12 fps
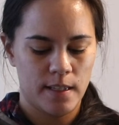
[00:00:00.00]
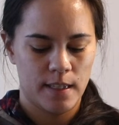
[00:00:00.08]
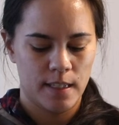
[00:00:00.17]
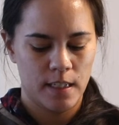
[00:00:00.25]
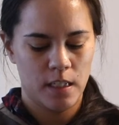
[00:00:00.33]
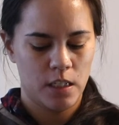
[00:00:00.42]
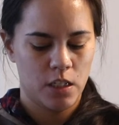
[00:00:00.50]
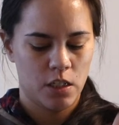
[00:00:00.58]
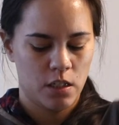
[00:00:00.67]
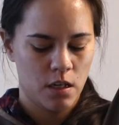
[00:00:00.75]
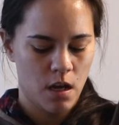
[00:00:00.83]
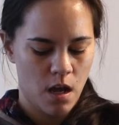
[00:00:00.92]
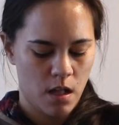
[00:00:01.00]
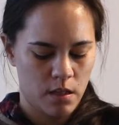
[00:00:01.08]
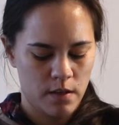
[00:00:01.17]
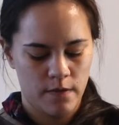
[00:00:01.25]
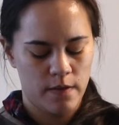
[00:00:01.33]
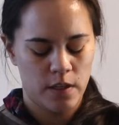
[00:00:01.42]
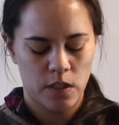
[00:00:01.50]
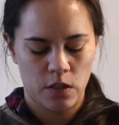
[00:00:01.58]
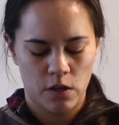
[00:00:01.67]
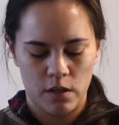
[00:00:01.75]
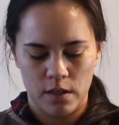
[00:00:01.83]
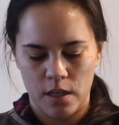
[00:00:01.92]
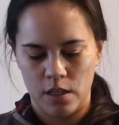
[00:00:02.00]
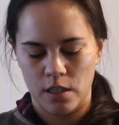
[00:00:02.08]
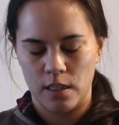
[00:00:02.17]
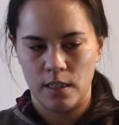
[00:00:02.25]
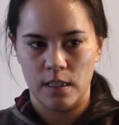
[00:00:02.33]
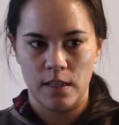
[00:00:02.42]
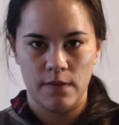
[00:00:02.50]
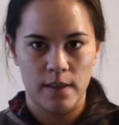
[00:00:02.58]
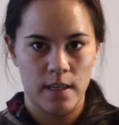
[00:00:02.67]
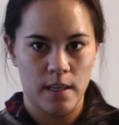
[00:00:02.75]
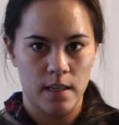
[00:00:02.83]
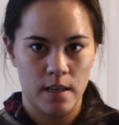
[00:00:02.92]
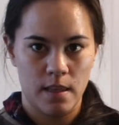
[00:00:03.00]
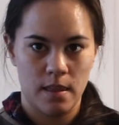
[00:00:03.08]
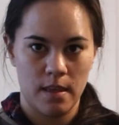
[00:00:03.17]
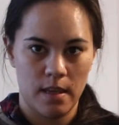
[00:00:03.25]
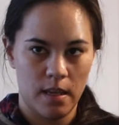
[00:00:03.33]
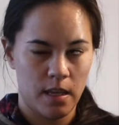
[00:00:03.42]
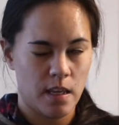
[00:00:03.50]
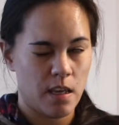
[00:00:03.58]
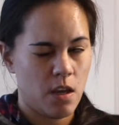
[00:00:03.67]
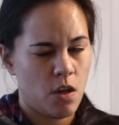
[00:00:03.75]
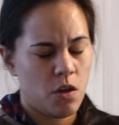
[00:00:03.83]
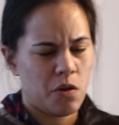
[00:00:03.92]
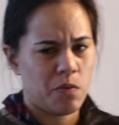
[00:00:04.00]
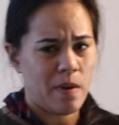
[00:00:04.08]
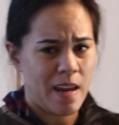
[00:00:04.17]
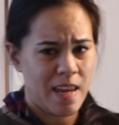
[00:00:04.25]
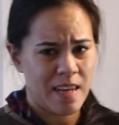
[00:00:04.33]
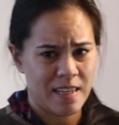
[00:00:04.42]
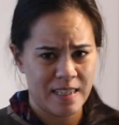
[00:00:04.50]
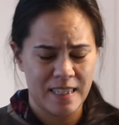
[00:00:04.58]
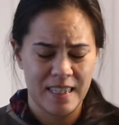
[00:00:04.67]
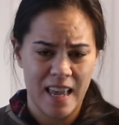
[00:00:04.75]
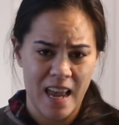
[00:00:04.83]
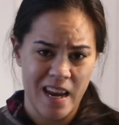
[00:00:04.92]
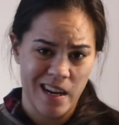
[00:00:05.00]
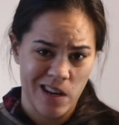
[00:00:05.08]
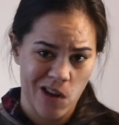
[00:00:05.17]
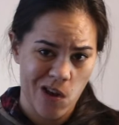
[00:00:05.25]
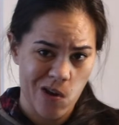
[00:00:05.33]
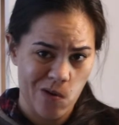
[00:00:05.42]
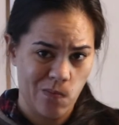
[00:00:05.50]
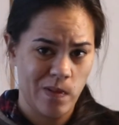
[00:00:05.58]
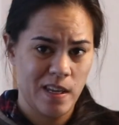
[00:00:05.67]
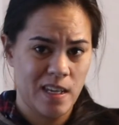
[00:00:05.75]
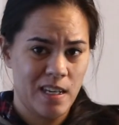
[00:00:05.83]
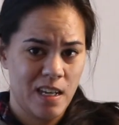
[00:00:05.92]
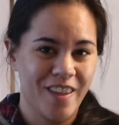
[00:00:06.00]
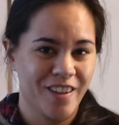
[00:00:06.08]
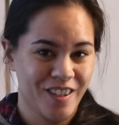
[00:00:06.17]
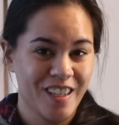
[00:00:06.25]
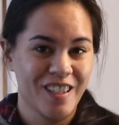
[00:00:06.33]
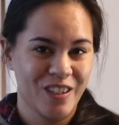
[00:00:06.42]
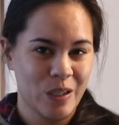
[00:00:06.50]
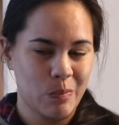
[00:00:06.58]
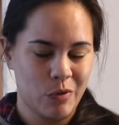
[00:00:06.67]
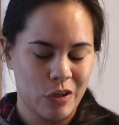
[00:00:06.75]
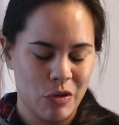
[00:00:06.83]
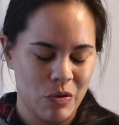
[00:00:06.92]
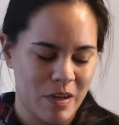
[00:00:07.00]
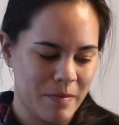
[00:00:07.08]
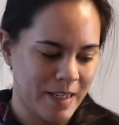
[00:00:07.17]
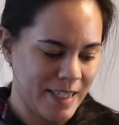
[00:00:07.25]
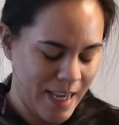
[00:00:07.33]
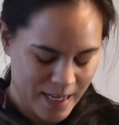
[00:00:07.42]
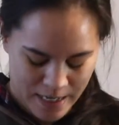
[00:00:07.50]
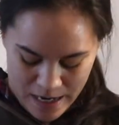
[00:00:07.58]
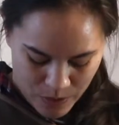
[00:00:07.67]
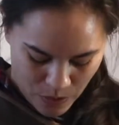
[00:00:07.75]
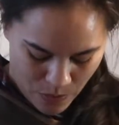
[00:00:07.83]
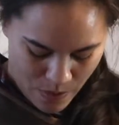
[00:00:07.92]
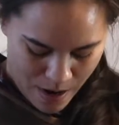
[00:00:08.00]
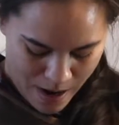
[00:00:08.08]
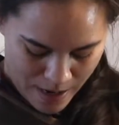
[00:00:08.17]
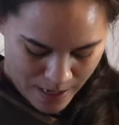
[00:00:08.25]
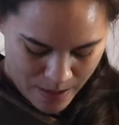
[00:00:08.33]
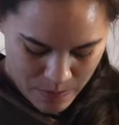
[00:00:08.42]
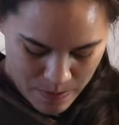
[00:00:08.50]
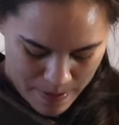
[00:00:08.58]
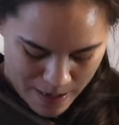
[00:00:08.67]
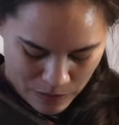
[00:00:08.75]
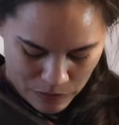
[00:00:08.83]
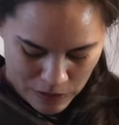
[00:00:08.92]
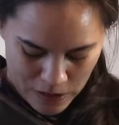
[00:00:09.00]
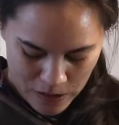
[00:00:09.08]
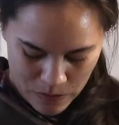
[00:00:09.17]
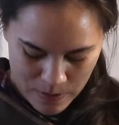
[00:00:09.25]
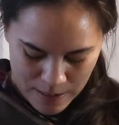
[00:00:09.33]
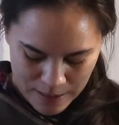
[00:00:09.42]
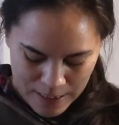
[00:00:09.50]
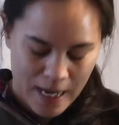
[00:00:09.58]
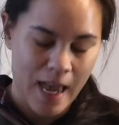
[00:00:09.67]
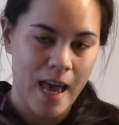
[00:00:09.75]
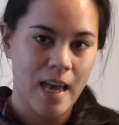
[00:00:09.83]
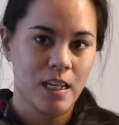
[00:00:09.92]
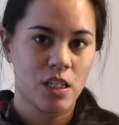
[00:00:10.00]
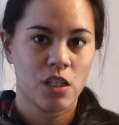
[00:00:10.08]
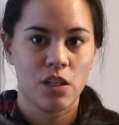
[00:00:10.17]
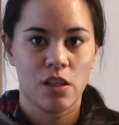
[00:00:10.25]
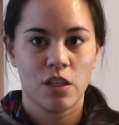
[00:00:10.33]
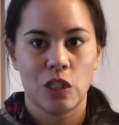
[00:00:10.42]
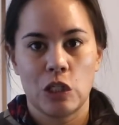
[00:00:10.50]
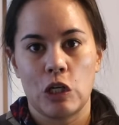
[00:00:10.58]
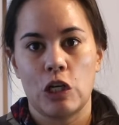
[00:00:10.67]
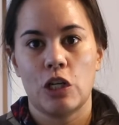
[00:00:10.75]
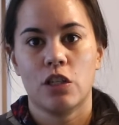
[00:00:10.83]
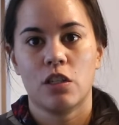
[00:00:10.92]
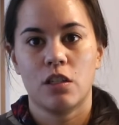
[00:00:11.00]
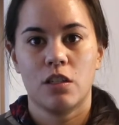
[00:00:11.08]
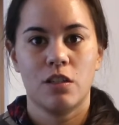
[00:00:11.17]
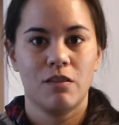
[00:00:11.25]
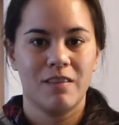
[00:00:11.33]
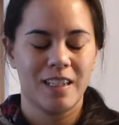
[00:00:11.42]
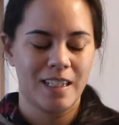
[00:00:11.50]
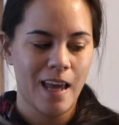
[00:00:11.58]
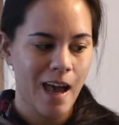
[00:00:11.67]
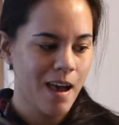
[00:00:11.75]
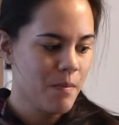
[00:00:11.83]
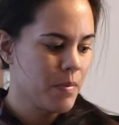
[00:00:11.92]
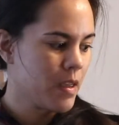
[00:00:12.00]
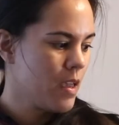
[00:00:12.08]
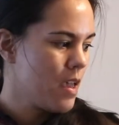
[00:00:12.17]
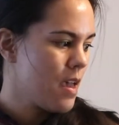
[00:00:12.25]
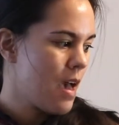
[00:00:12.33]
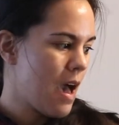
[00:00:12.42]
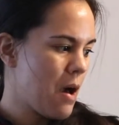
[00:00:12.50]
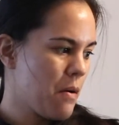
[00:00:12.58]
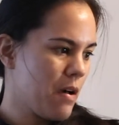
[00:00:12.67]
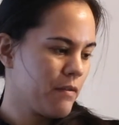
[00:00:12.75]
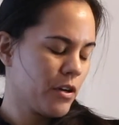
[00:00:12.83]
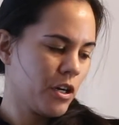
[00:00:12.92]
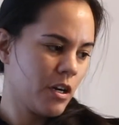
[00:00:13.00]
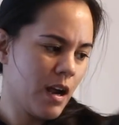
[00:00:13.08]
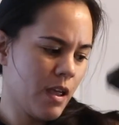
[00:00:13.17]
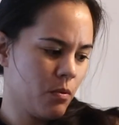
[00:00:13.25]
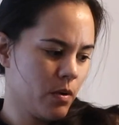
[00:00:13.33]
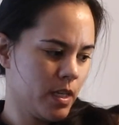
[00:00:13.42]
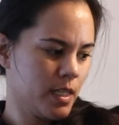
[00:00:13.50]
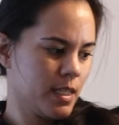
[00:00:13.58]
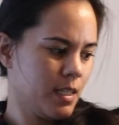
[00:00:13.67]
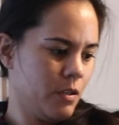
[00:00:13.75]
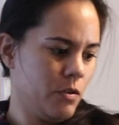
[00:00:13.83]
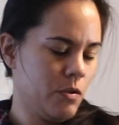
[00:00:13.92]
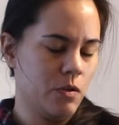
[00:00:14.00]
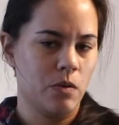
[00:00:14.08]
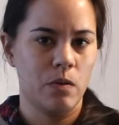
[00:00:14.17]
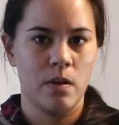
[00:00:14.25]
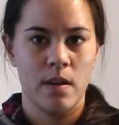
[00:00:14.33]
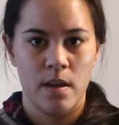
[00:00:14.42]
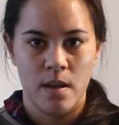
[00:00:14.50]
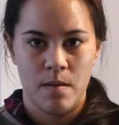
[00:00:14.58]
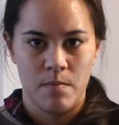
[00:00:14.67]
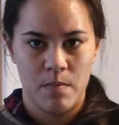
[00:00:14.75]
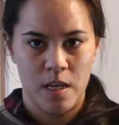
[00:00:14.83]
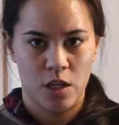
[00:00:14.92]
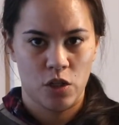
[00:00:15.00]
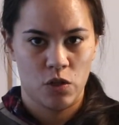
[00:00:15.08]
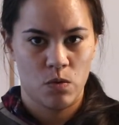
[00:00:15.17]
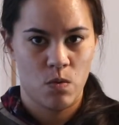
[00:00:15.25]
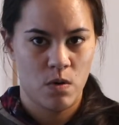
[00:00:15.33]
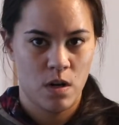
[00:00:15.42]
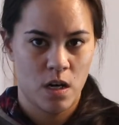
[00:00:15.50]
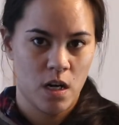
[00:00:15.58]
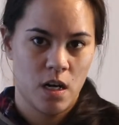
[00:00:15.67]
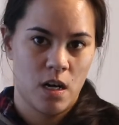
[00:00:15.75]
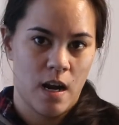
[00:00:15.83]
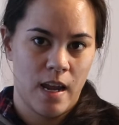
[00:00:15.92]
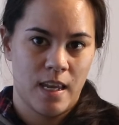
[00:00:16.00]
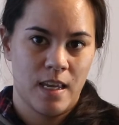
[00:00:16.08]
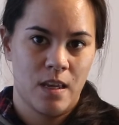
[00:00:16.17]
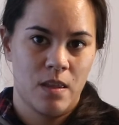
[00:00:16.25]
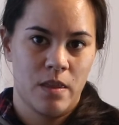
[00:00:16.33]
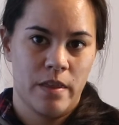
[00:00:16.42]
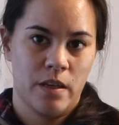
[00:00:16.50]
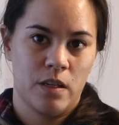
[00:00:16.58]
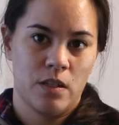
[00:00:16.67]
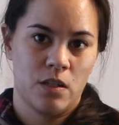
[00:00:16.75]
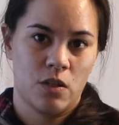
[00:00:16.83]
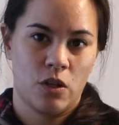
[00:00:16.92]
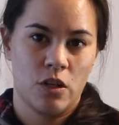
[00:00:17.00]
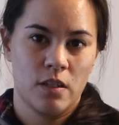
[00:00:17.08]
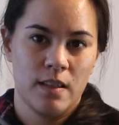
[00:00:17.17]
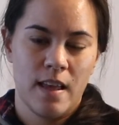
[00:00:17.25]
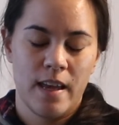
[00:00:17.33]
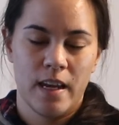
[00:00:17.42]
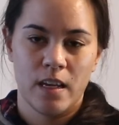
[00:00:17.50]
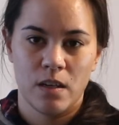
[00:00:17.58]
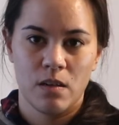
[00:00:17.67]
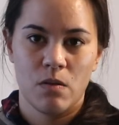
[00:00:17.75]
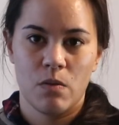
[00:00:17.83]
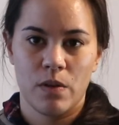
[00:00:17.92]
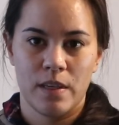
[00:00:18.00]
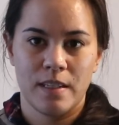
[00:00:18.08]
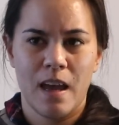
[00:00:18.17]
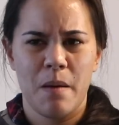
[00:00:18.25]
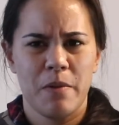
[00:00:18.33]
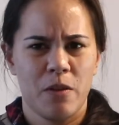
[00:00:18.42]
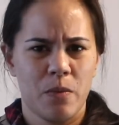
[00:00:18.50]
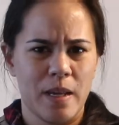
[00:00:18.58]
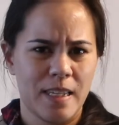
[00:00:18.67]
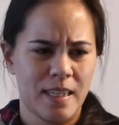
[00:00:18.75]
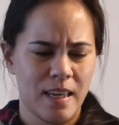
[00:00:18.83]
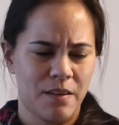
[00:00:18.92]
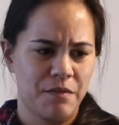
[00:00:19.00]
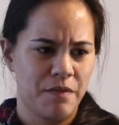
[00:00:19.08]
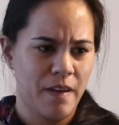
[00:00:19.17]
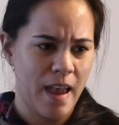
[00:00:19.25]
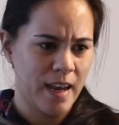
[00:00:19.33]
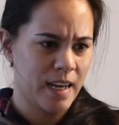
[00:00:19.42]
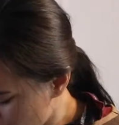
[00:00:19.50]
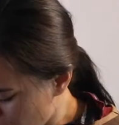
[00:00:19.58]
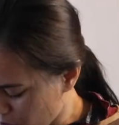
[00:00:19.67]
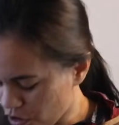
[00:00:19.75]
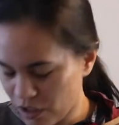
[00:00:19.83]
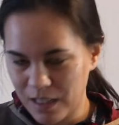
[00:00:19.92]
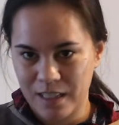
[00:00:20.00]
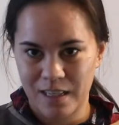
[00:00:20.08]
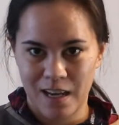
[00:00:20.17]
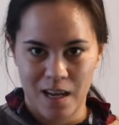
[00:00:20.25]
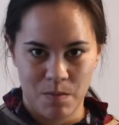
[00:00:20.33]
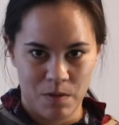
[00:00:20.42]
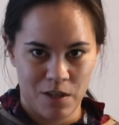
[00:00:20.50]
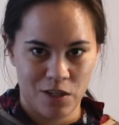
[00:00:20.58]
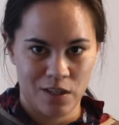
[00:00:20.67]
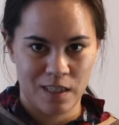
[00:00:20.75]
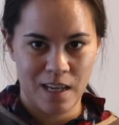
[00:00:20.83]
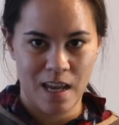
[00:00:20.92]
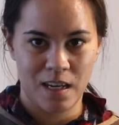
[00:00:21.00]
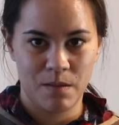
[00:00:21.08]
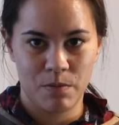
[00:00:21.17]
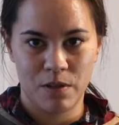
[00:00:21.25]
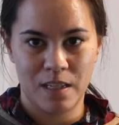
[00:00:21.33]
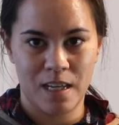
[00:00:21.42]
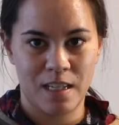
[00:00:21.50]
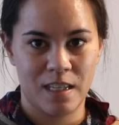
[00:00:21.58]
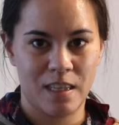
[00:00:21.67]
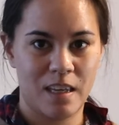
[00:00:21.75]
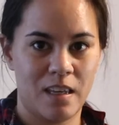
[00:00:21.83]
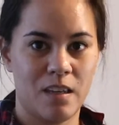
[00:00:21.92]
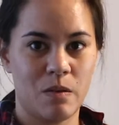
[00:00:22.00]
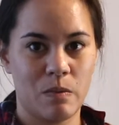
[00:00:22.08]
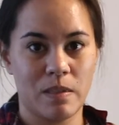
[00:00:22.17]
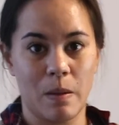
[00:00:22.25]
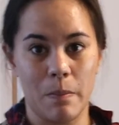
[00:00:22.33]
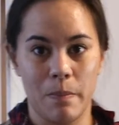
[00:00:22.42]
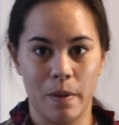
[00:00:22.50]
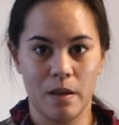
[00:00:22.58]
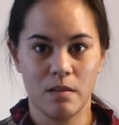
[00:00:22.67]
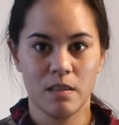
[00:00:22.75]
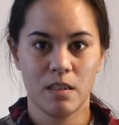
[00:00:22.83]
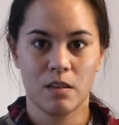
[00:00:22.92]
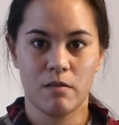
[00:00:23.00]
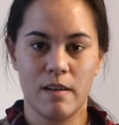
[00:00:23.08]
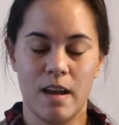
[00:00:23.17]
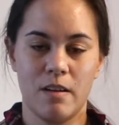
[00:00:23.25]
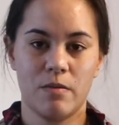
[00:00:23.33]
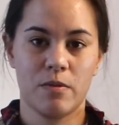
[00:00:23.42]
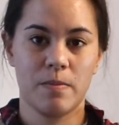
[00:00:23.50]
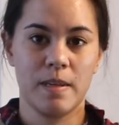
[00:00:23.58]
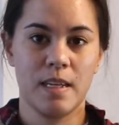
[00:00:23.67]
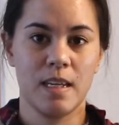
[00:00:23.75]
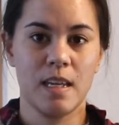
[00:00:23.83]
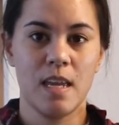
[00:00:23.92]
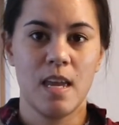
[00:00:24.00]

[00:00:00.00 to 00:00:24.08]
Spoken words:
stitched all of the skirt edges, leaving the right hand side open. It's looking pretty cool. I'm excited. So I am about to attach the skirt to the top. However, I want to make sure I get the skirt line or the top of the waistline fine. Measuring tape and just kind of pretended that it was a belt around me